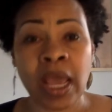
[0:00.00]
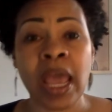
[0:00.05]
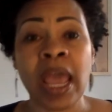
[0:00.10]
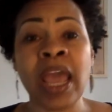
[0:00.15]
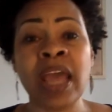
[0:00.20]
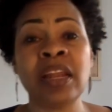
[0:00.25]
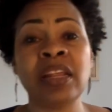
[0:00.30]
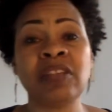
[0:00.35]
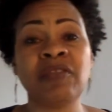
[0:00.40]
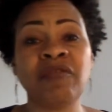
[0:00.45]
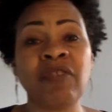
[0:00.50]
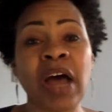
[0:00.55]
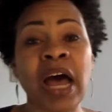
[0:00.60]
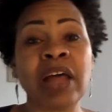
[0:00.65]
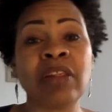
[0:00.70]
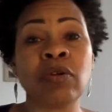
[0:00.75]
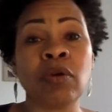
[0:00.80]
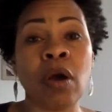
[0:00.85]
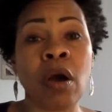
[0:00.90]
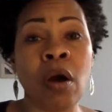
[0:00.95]
And his
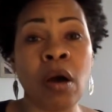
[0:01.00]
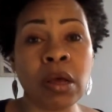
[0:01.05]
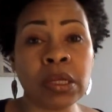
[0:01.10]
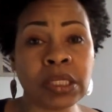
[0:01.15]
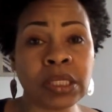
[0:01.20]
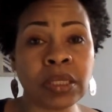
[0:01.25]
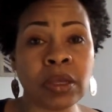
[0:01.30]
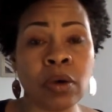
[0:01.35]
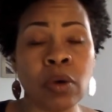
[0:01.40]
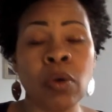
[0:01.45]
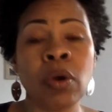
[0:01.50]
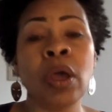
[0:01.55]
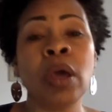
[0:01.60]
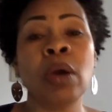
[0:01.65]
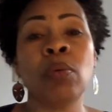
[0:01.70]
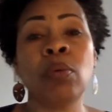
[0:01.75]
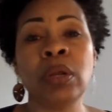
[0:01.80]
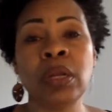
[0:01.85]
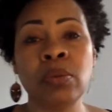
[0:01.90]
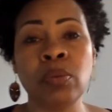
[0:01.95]
father also,
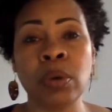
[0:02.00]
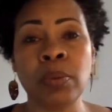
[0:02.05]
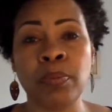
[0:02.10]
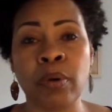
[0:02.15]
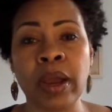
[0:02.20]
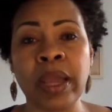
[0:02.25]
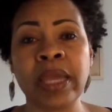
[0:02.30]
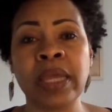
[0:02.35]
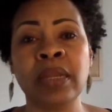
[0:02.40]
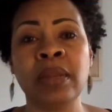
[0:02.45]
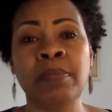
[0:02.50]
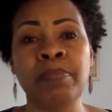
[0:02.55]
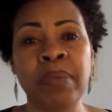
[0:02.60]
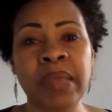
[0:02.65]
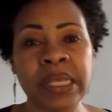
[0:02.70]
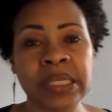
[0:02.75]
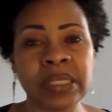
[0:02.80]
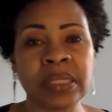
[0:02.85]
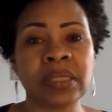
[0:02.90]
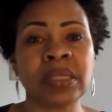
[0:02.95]
when he would break into
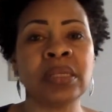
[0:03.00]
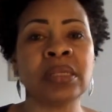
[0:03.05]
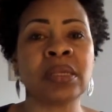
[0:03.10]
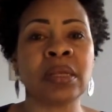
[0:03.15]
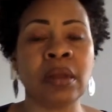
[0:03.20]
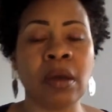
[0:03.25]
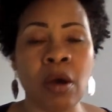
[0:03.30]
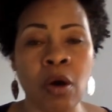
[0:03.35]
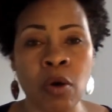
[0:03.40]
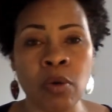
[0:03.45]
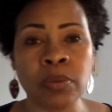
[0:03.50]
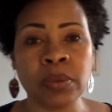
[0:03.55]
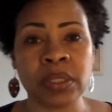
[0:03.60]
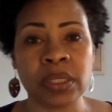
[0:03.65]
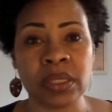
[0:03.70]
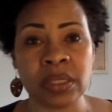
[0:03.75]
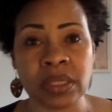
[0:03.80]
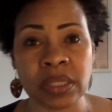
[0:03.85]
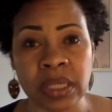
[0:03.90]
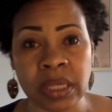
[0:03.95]
businesses and homes
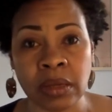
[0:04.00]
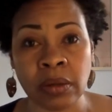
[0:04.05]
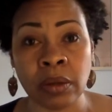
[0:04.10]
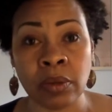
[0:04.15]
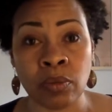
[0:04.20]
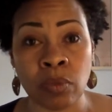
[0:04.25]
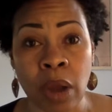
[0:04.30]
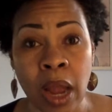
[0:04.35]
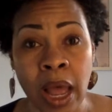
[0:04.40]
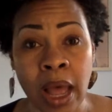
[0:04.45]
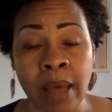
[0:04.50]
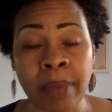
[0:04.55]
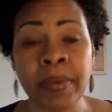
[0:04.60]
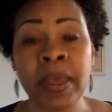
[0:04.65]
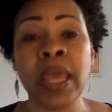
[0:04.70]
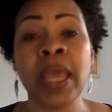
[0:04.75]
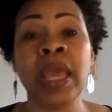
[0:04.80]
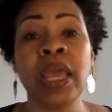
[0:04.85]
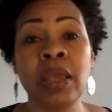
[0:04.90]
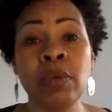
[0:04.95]
to steal and rob,
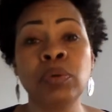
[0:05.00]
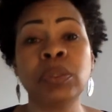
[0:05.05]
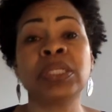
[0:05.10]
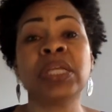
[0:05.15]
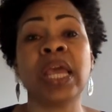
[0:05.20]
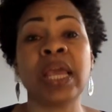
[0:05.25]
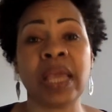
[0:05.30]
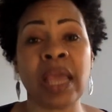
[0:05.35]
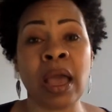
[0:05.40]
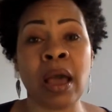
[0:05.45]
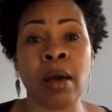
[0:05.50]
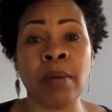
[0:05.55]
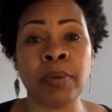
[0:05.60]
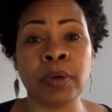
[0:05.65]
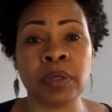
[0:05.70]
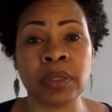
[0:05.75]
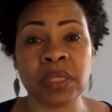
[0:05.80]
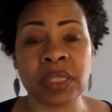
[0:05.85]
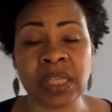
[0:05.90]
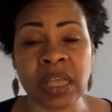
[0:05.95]
he would take
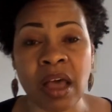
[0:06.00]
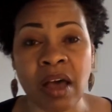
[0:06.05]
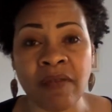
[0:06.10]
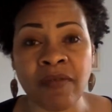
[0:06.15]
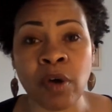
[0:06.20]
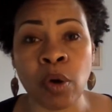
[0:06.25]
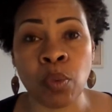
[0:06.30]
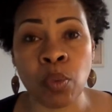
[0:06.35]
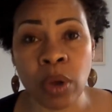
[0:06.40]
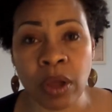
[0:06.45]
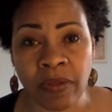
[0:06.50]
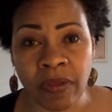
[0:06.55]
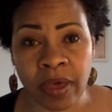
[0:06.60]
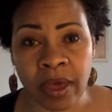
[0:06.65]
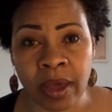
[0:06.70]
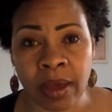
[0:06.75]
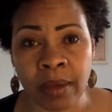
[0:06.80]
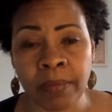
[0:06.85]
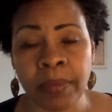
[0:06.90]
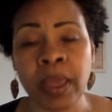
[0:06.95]
Albert DeSalvo with
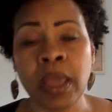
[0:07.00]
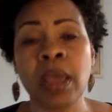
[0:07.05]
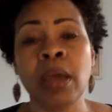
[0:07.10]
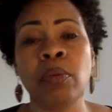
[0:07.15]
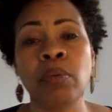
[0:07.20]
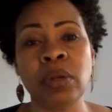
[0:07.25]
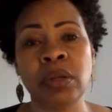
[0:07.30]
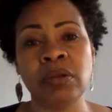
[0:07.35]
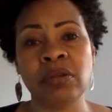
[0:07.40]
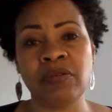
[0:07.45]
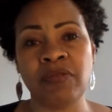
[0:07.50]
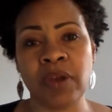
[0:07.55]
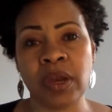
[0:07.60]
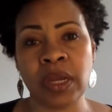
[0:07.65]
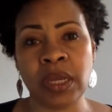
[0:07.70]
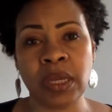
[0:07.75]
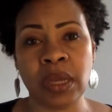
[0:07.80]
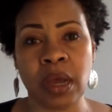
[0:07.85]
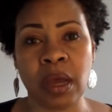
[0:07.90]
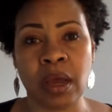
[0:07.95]
him when he was very
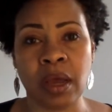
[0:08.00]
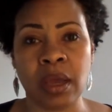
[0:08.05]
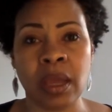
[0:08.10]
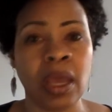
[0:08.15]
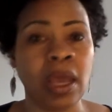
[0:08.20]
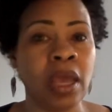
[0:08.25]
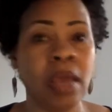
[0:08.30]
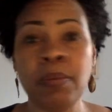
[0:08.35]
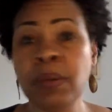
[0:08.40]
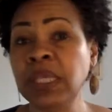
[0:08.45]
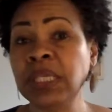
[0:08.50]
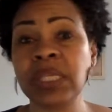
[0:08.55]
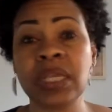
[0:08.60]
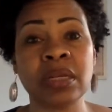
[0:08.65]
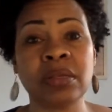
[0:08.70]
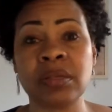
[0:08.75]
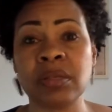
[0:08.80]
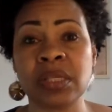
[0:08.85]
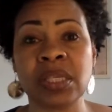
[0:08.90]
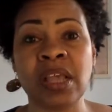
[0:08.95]
young. He'd be
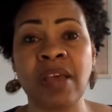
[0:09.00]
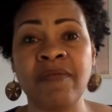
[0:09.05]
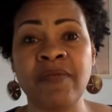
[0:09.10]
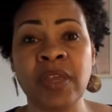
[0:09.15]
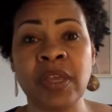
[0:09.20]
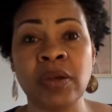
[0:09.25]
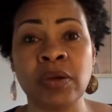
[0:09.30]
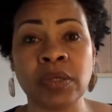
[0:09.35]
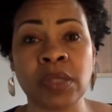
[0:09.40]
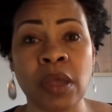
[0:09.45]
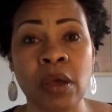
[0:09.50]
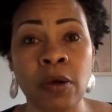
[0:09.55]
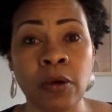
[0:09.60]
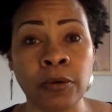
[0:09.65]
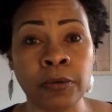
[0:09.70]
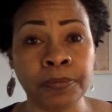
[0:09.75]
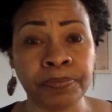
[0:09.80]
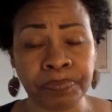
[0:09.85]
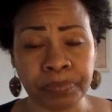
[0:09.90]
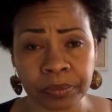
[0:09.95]
6 or 7 years old,
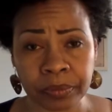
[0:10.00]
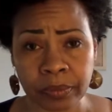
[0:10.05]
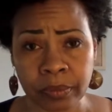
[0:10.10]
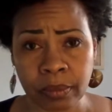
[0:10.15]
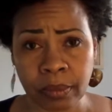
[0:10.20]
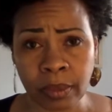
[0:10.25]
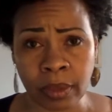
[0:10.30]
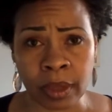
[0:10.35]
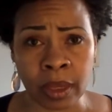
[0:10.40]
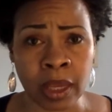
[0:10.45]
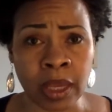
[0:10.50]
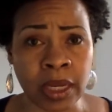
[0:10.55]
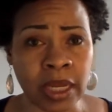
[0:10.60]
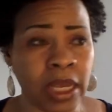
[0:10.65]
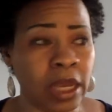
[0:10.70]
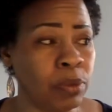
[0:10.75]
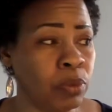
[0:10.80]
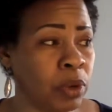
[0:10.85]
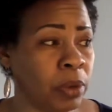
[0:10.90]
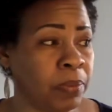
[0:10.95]
and
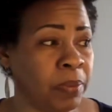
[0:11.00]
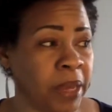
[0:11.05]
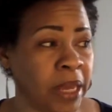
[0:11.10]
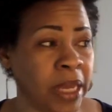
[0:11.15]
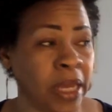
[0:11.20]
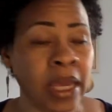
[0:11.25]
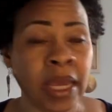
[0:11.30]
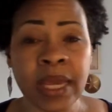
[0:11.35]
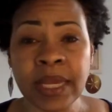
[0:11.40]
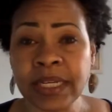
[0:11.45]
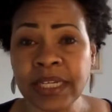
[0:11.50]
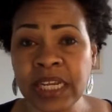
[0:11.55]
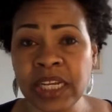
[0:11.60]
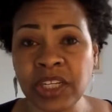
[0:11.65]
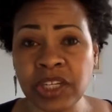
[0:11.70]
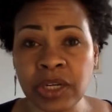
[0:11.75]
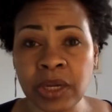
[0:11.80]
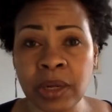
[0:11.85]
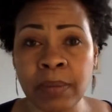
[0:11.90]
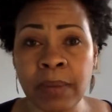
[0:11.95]
he would be
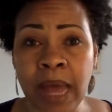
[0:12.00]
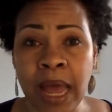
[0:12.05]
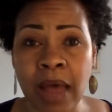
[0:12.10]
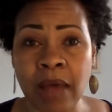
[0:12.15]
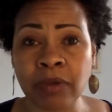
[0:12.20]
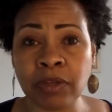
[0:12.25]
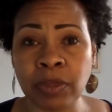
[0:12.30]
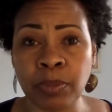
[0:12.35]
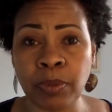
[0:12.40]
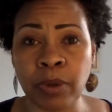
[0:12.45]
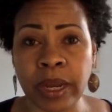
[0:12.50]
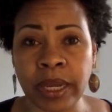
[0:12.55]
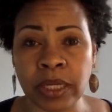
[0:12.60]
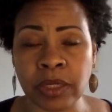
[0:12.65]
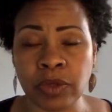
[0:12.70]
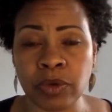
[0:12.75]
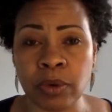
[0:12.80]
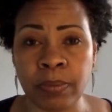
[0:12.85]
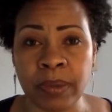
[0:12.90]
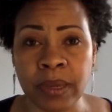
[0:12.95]
teaching him how to break
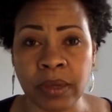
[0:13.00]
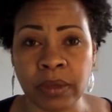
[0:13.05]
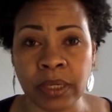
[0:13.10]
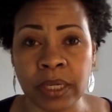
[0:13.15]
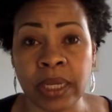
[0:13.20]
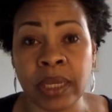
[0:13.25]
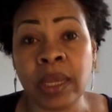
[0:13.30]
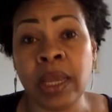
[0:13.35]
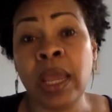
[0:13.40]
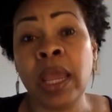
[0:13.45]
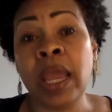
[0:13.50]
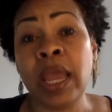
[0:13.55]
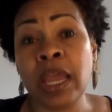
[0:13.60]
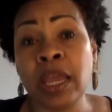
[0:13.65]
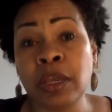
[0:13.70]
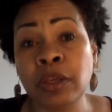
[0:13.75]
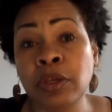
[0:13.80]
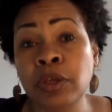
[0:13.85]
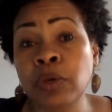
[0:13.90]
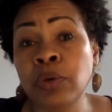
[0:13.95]
into a building
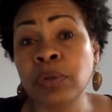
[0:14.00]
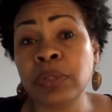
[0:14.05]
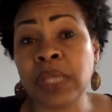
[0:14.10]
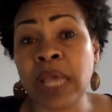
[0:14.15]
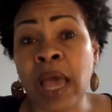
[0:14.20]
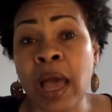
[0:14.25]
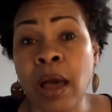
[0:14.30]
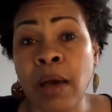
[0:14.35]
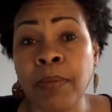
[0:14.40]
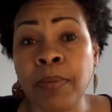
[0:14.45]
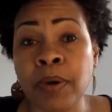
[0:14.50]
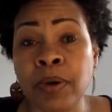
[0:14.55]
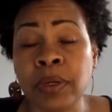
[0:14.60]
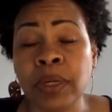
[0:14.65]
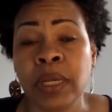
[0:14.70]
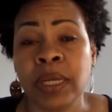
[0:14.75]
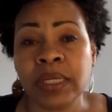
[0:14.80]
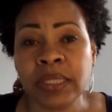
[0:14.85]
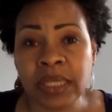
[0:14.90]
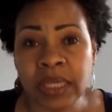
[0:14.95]
and use Albert
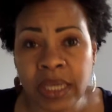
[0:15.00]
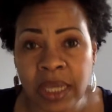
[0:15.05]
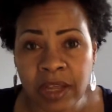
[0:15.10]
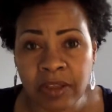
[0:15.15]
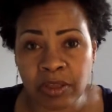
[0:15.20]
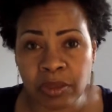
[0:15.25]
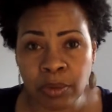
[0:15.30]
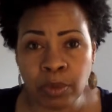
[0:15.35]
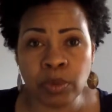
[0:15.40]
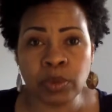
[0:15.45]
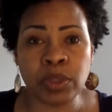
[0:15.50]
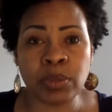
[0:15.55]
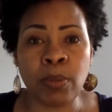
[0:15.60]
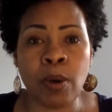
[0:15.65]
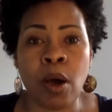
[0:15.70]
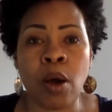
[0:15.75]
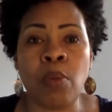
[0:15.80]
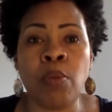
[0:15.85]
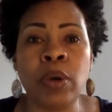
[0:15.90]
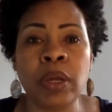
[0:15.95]
to get through
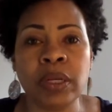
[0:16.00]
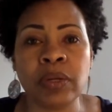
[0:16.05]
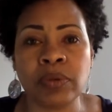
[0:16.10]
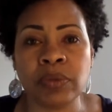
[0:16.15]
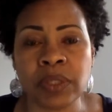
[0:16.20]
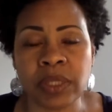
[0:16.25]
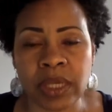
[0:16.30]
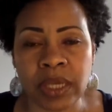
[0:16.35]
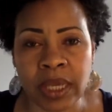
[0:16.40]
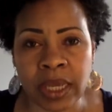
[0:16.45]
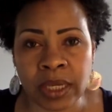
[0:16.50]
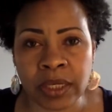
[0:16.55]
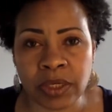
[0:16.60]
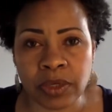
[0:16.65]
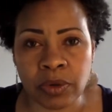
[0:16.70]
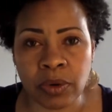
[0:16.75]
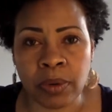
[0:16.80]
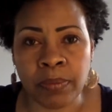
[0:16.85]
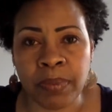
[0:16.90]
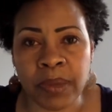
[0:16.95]
small windows to
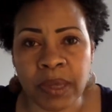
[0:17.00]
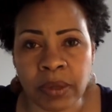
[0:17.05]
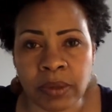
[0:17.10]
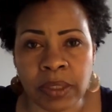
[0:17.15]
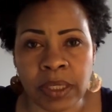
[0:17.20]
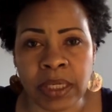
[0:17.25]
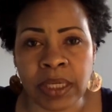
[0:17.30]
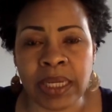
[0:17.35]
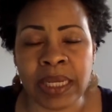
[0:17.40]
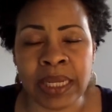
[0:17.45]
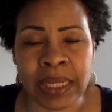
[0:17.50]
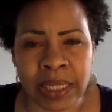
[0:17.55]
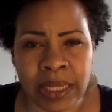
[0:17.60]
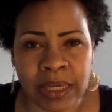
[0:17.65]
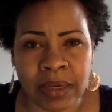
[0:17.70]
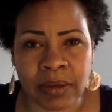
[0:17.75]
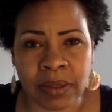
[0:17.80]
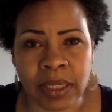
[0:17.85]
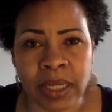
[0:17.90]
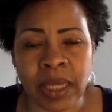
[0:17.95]
enter a building
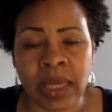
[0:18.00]
illegally.